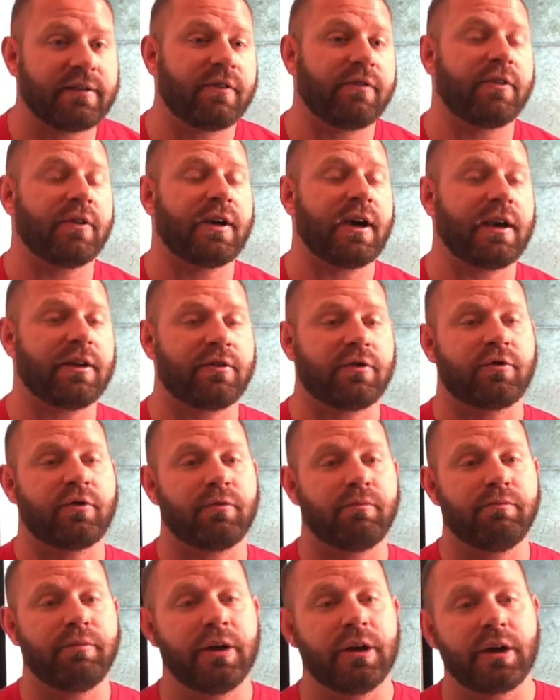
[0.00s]
If you guys are
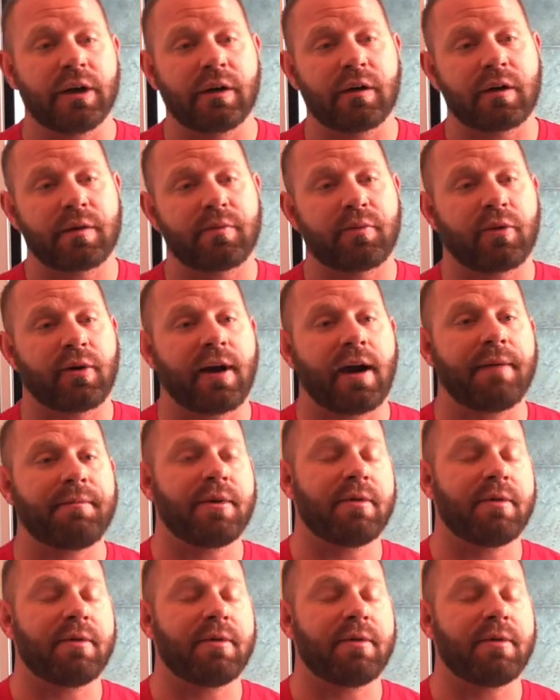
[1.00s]
familiar with Prime,